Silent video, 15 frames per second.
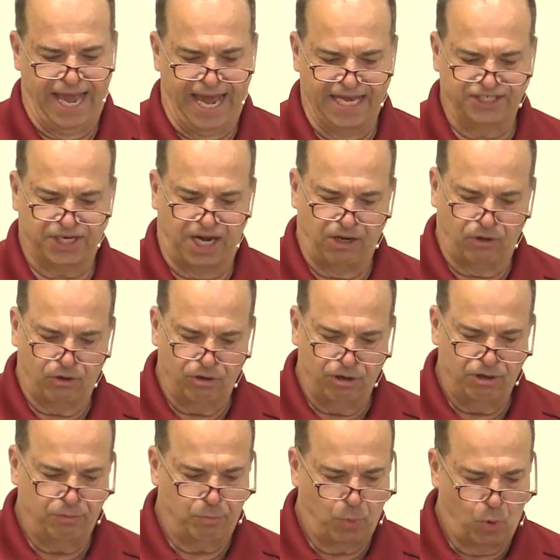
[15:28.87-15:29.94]
As I
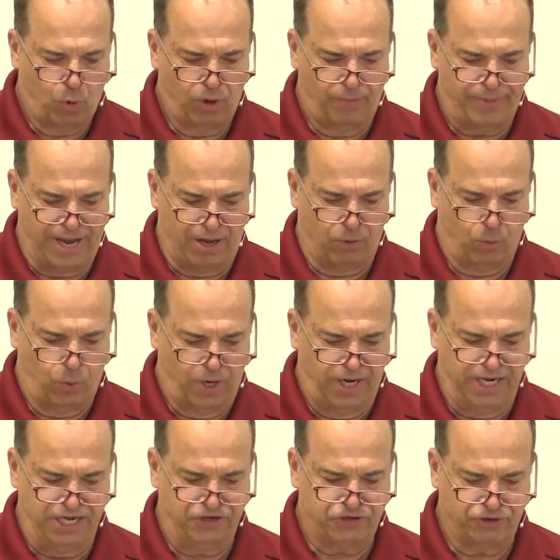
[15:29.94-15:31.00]
learned more about
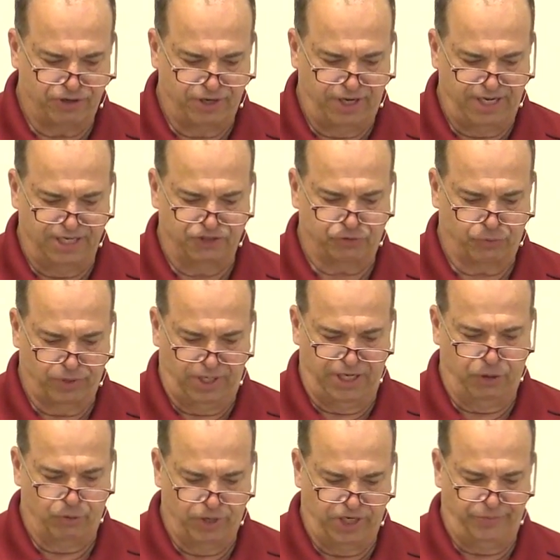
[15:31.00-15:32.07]
what eternity is really
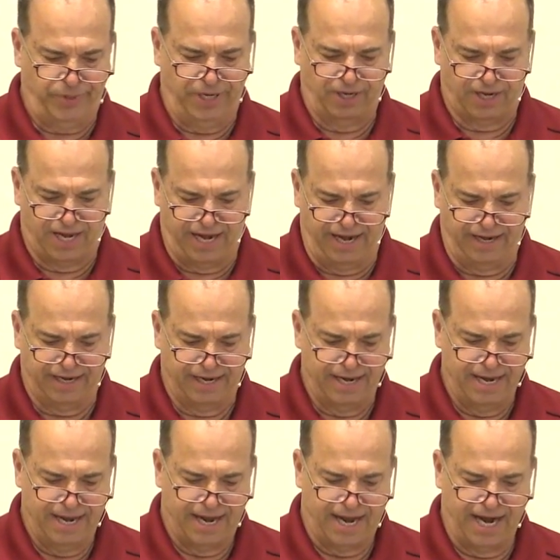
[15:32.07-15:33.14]
going to be like,
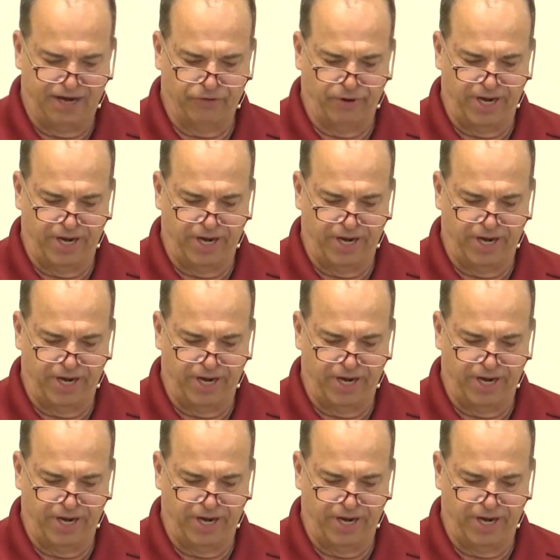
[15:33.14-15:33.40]
I